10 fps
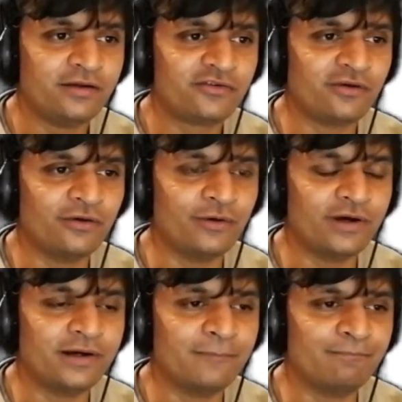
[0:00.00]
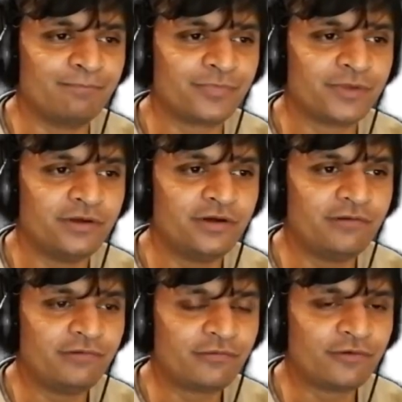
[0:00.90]
So,
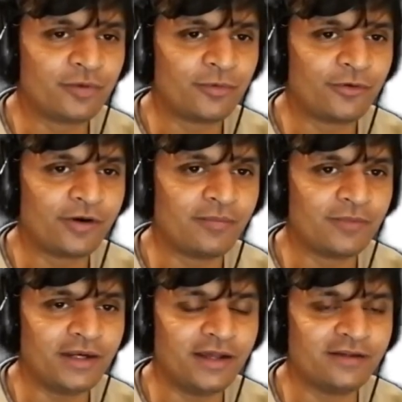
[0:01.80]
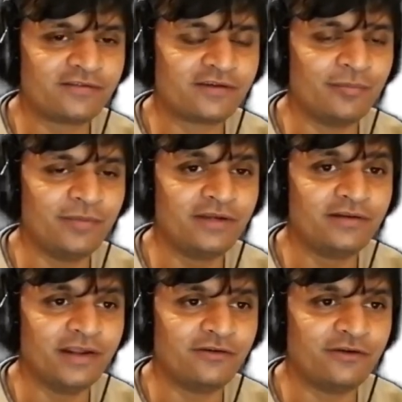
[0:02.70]
if you've got a program that does some
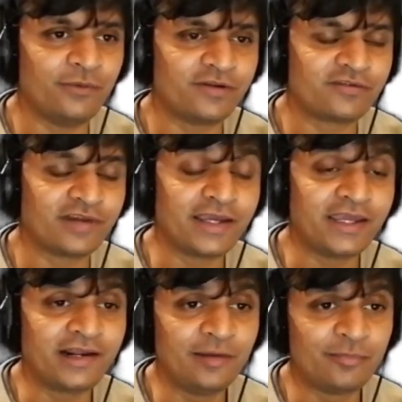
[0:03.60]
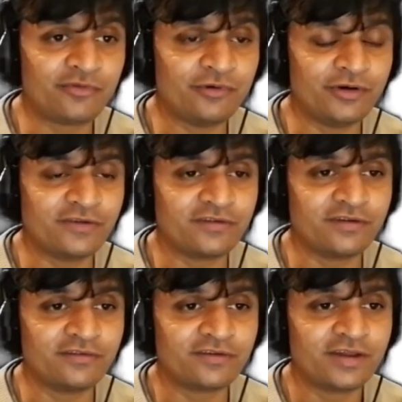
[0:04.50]
internet requests, like Eclipse, for
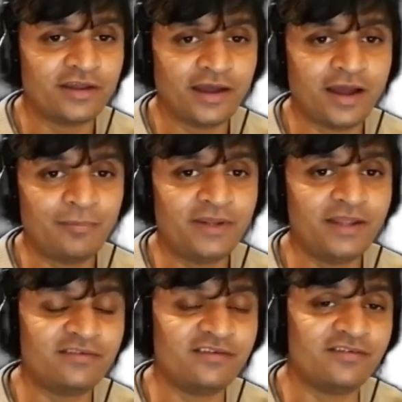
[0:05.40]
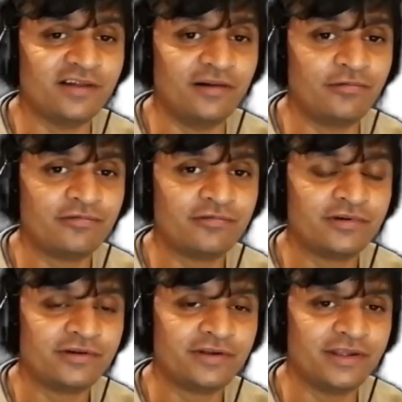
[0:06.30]
instance, updates itself
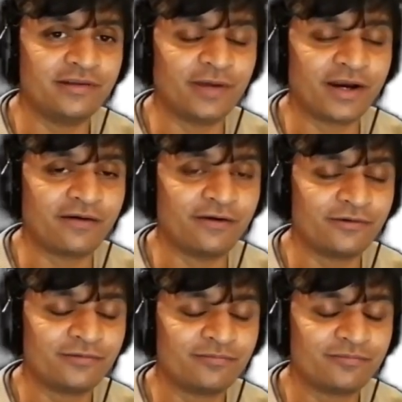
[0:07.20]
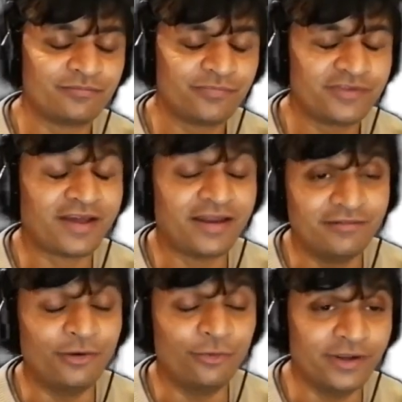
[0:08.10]
in the background. It's kind
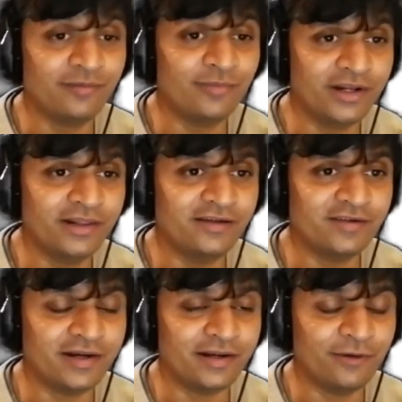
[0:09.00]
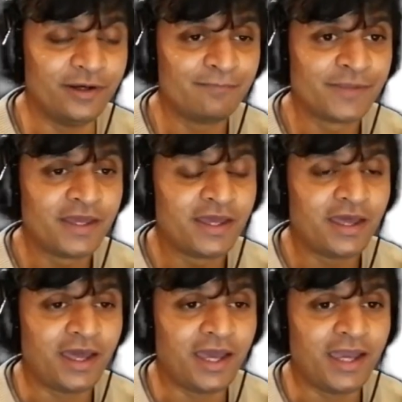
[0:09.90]
of annoying, but it does it anyway.
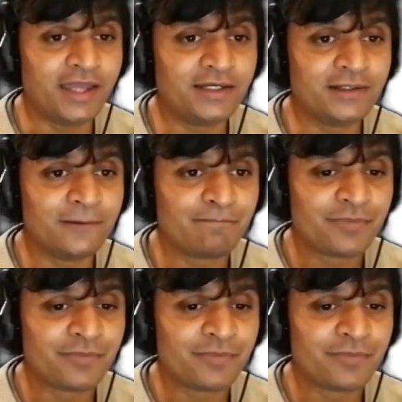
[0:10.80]
And